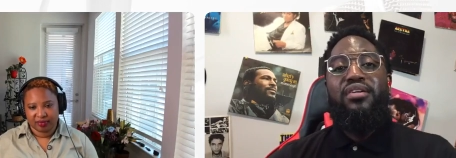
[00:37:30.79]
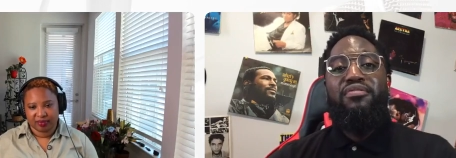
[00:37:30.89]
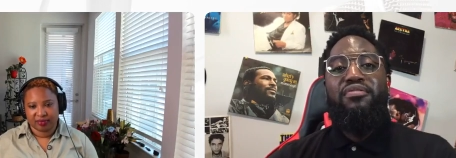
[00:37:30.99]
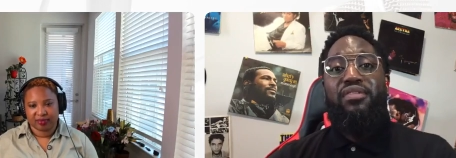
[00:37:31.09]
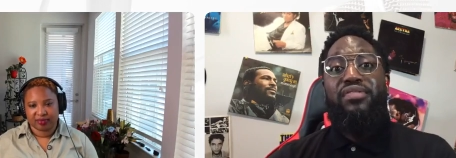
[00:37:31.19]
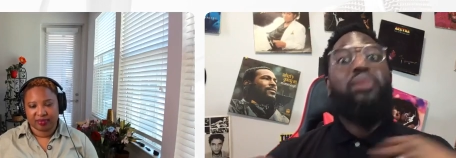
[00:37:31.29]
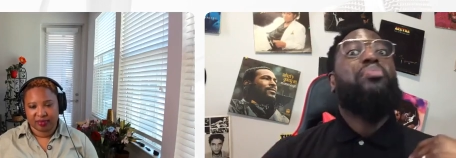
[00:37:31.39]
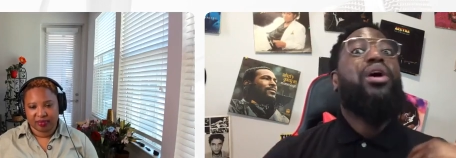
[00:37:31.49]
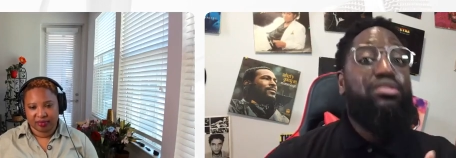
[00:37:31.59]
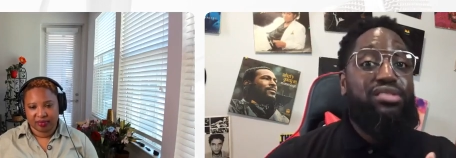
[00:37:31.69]
Speaker 1: of their
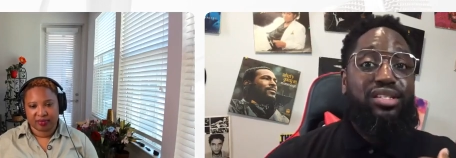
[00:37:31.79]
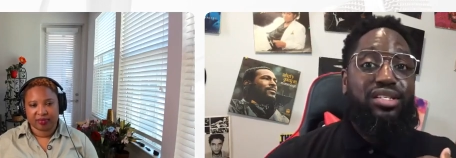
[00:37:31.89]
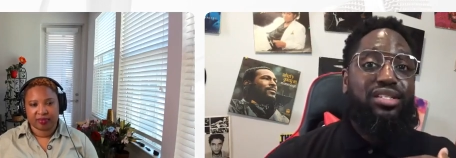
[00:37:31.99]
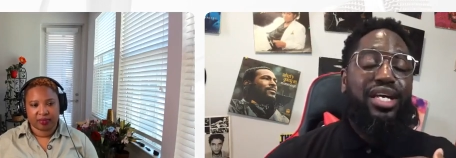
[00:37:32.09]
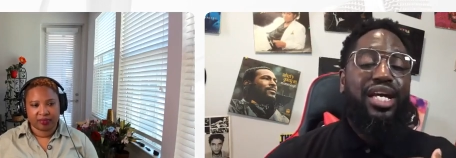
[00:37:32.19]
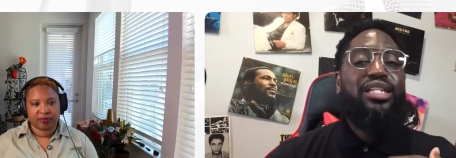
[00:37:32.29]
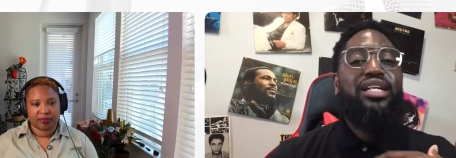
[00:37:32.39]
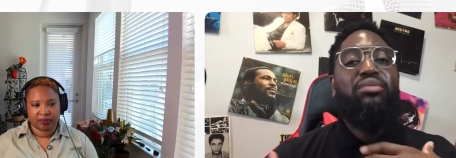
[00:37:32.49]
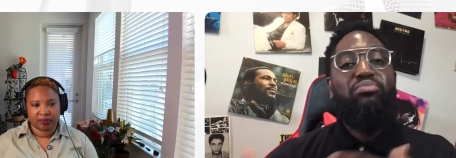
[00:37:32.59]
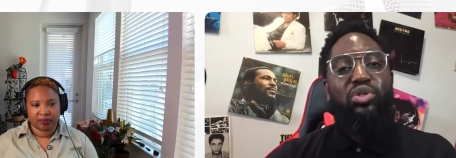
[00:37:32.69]
person and their
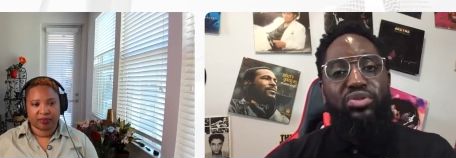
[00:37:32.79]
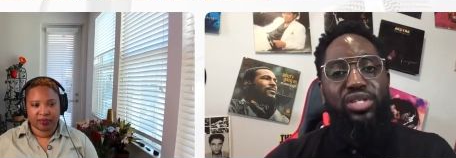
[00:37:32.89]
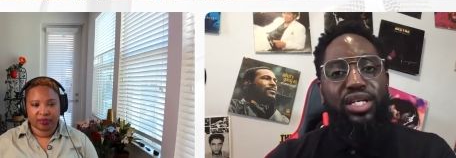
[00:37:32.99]
music.